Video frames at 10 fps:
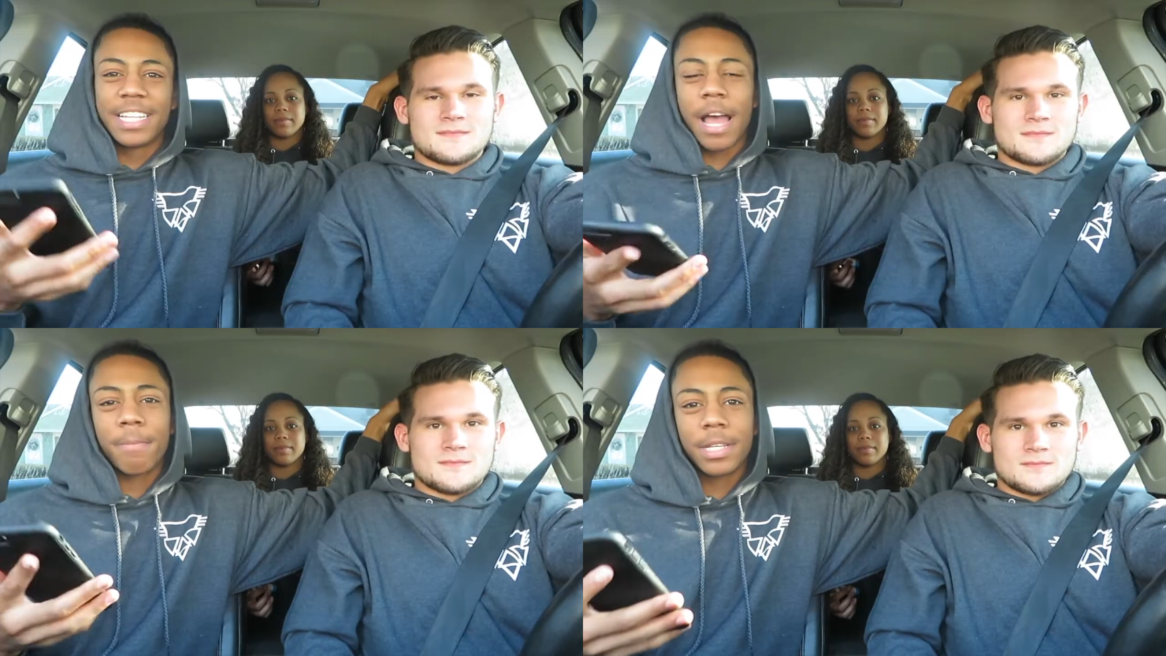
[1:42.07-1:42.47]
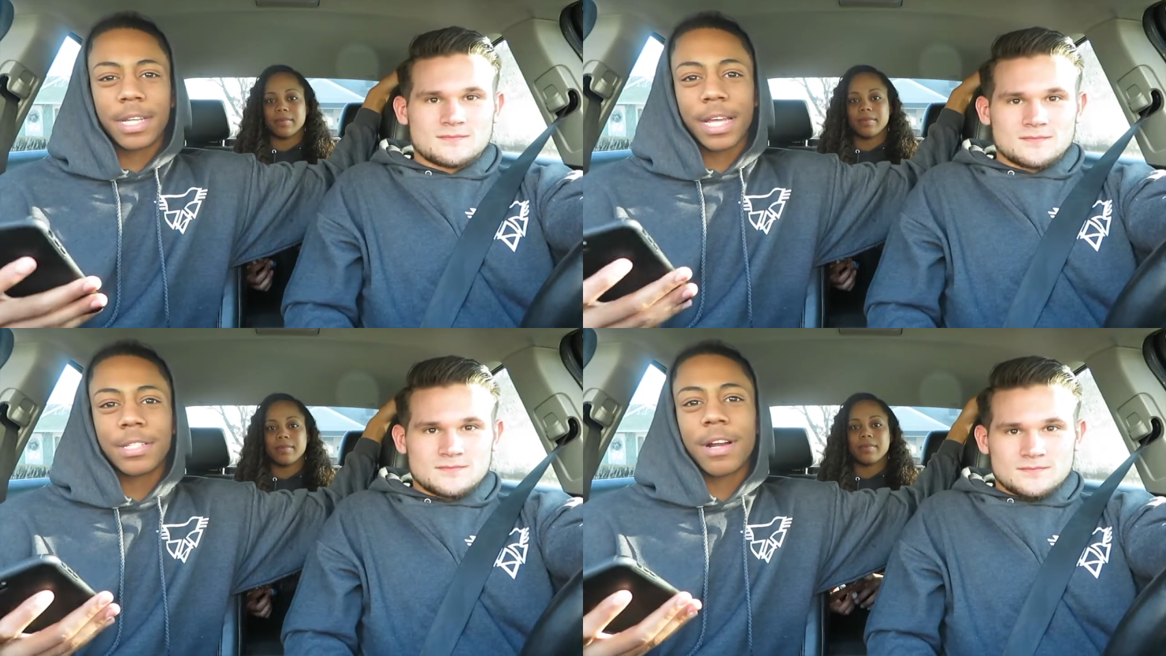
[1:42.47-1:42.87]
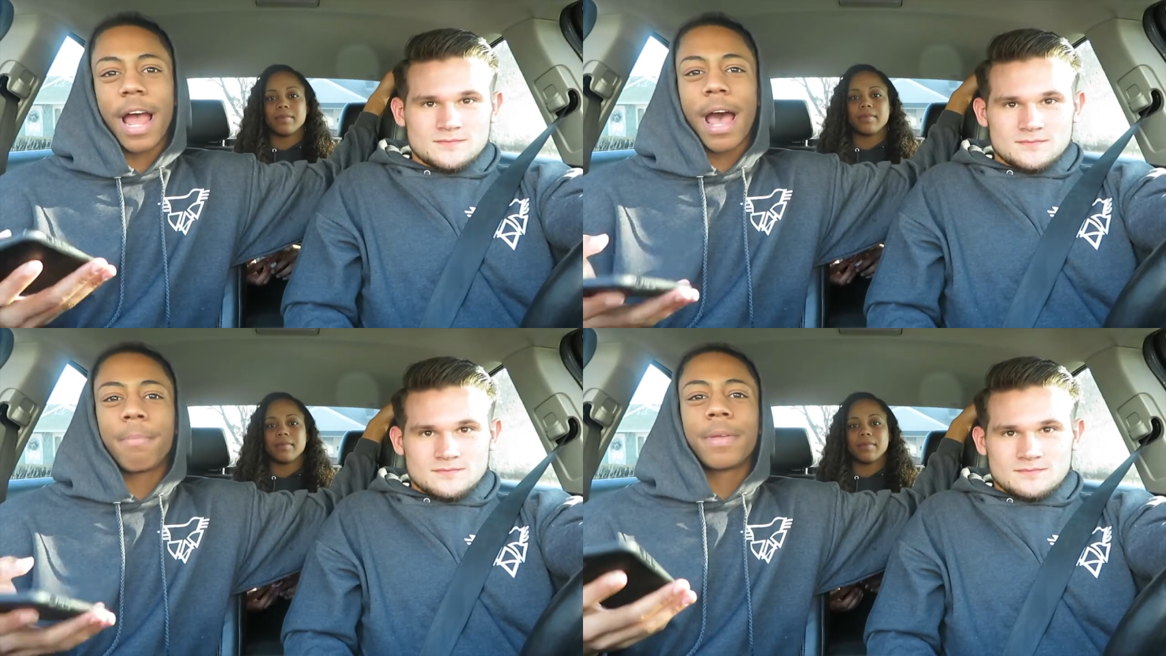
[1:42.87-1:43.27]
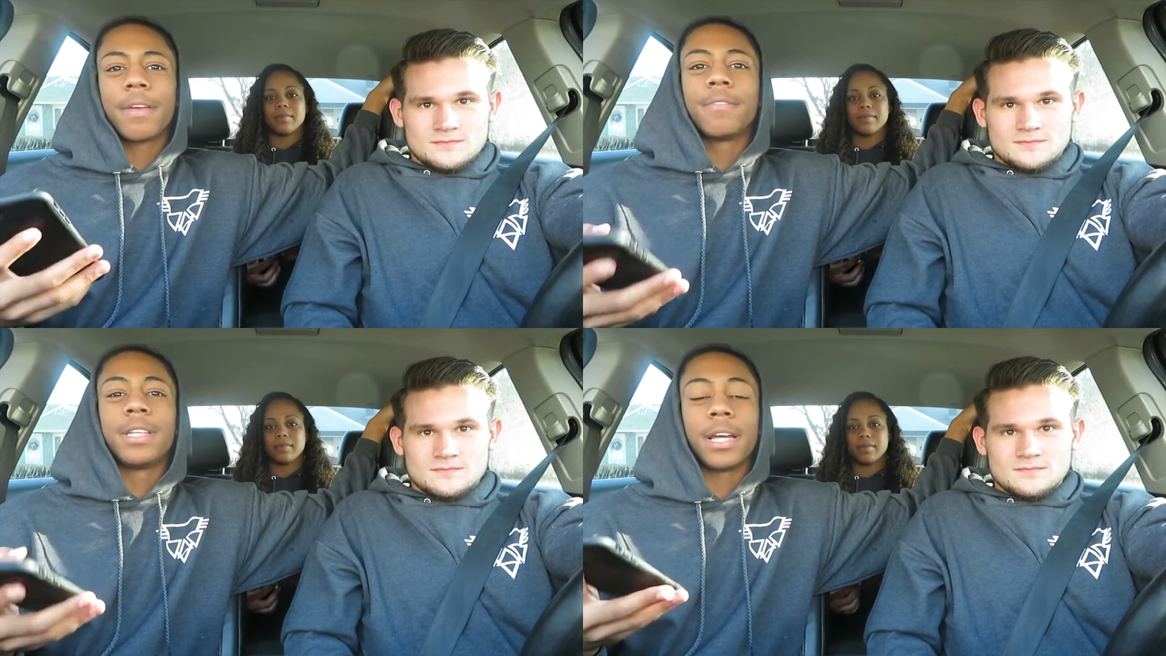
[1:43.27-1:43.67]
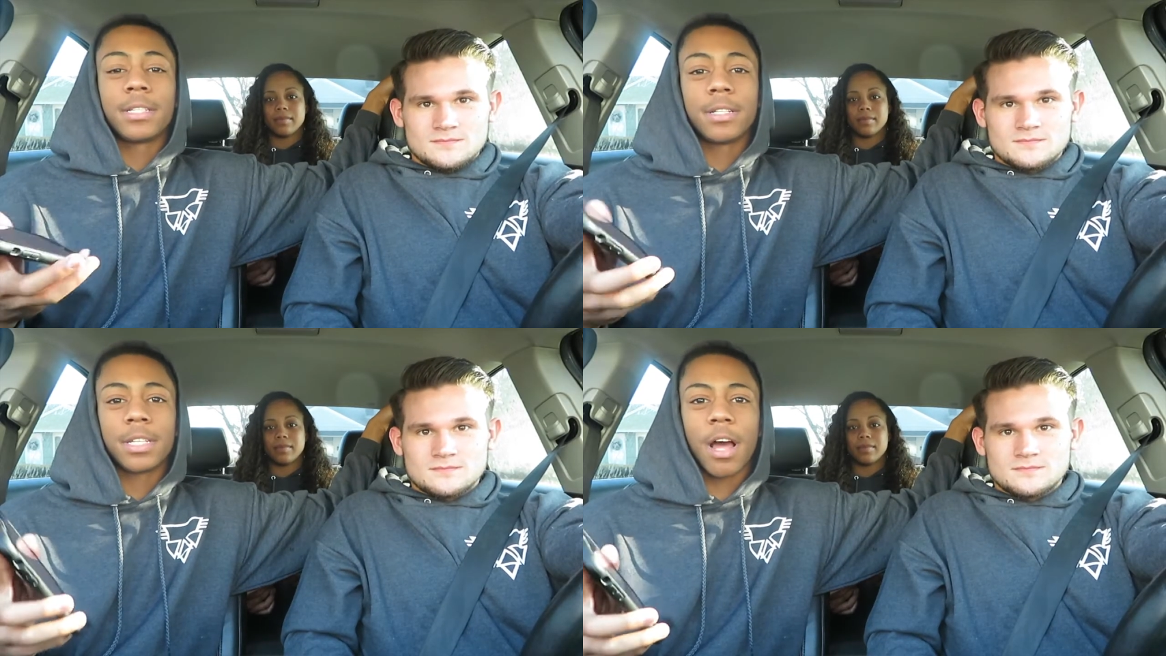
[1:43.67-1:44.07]
Speaker 1: Diamond Dancer app gives
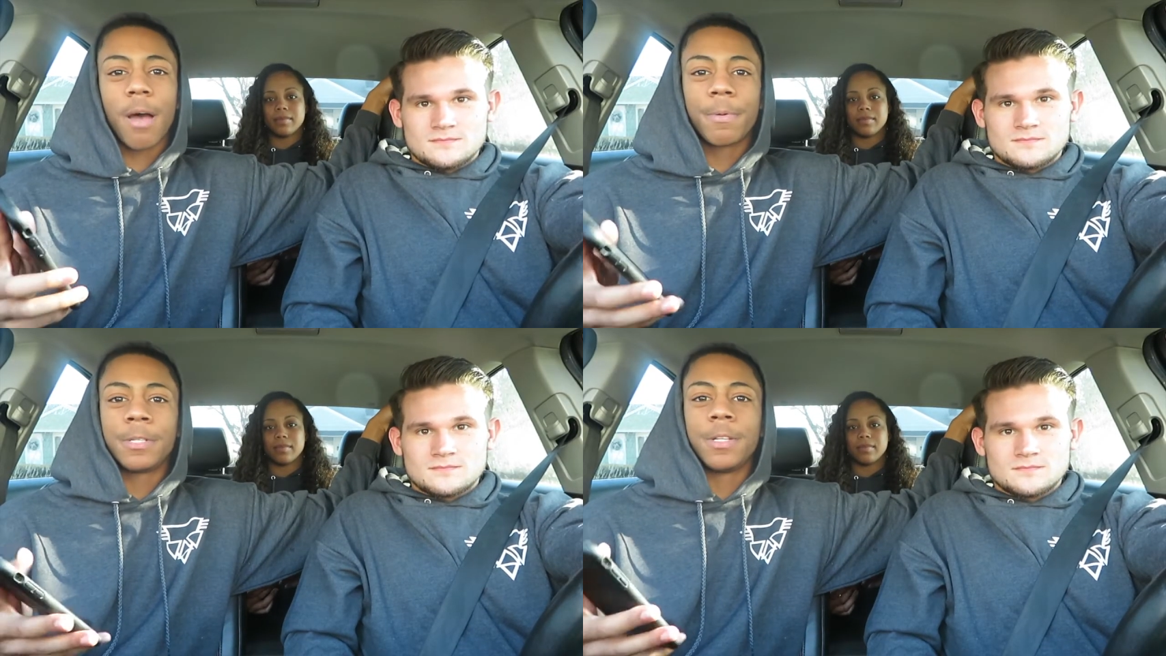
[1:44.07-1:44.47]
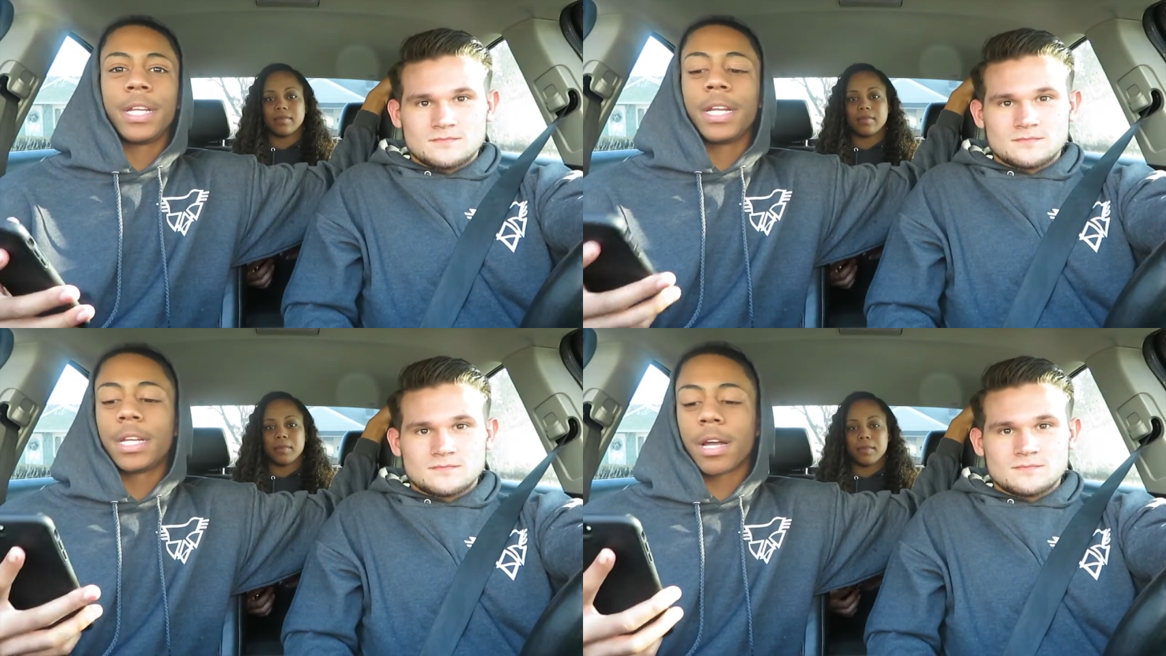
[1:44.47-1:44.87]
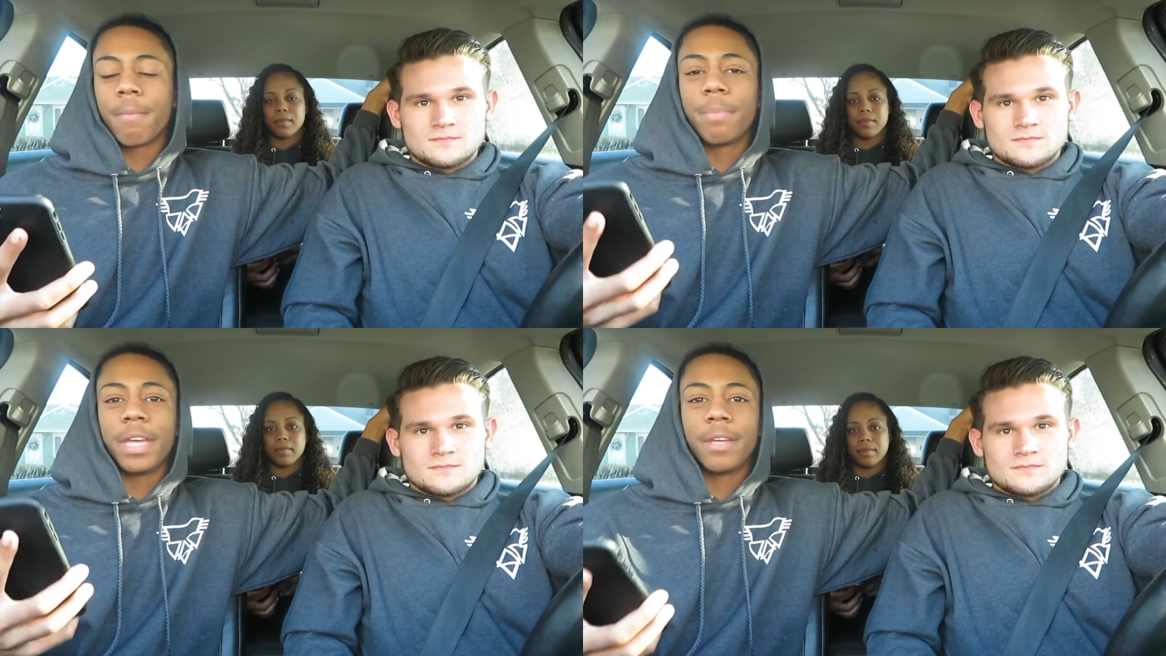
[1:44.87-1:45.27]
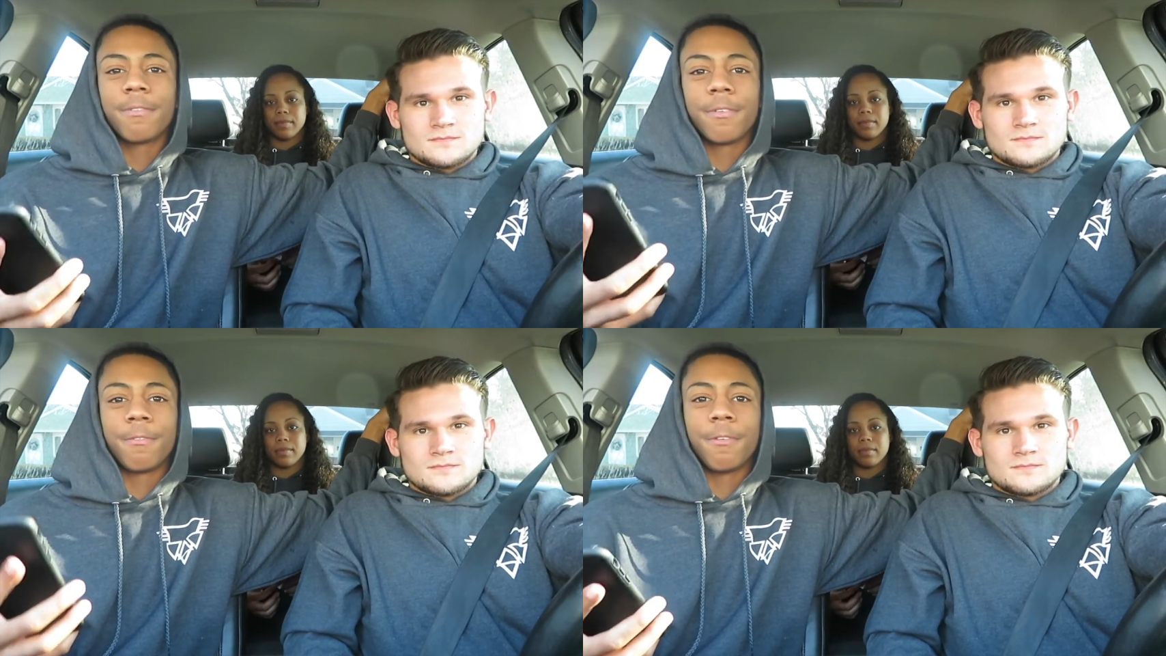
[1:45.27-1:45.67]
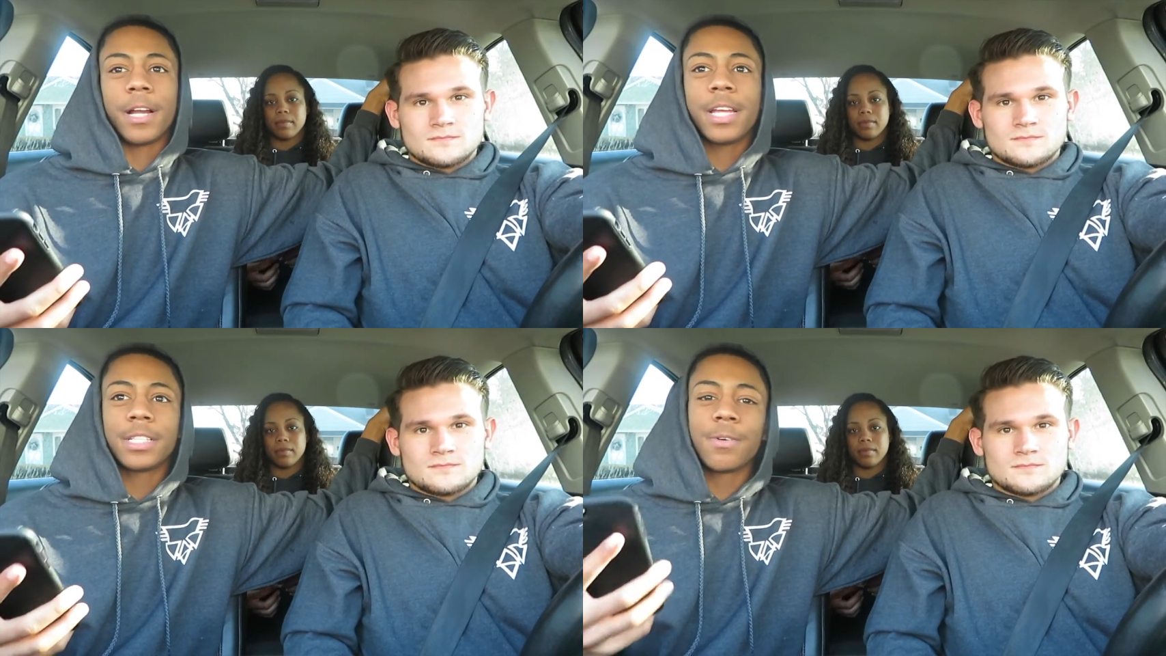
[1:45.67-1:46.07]
dancers an opportunity to compete for
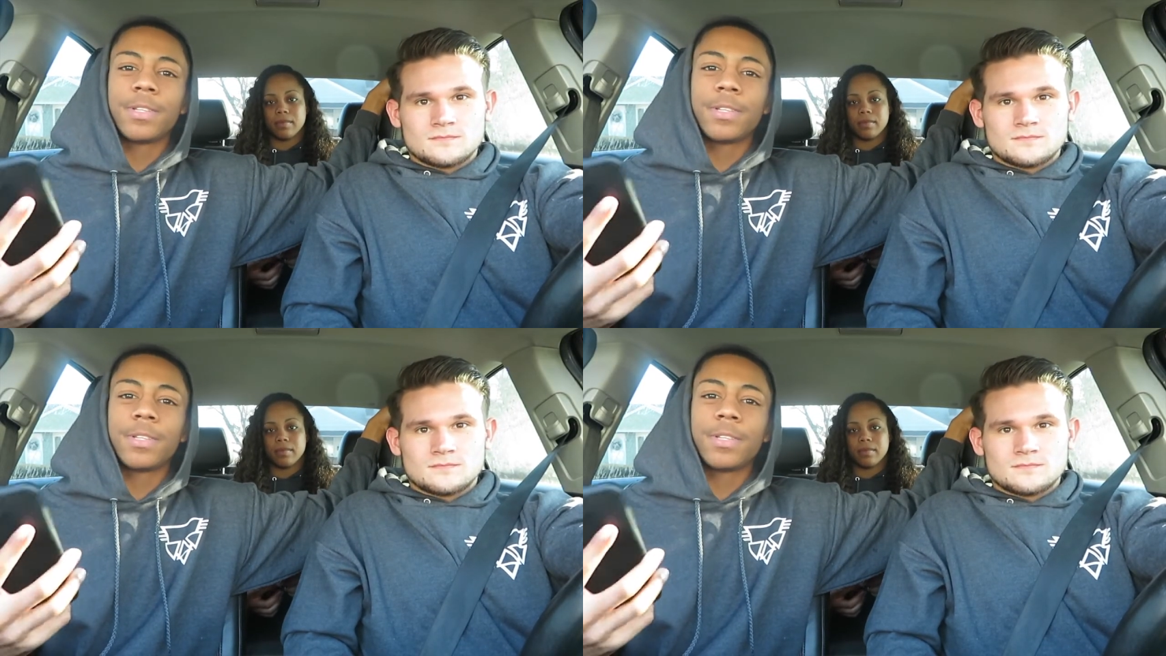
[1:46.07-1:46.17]
free.